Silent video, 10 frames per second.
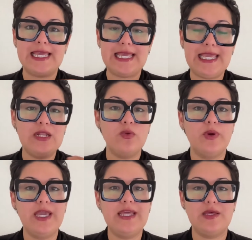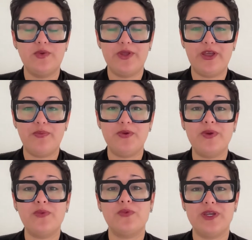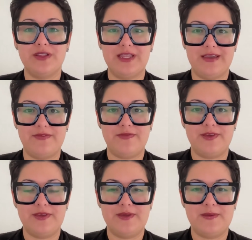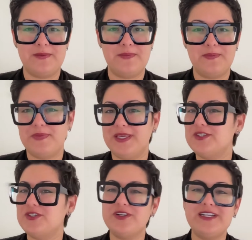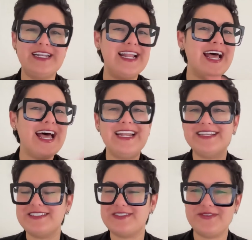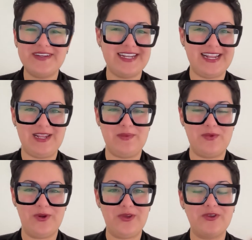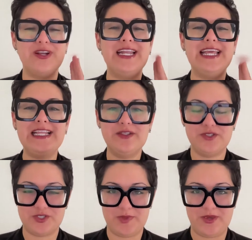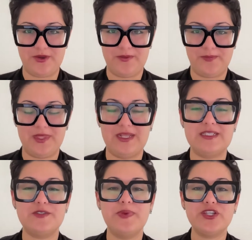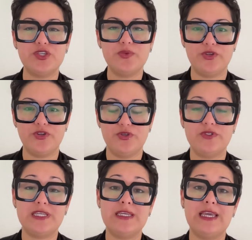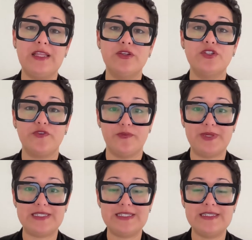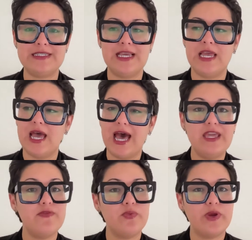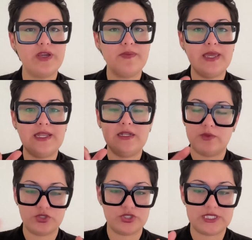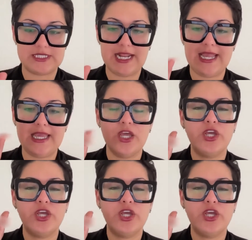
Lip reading: in a way that will help you in real life because you're not a student anymore. You're an English speaker. And especially when you're using English for business, I even recommend, which you'll see today,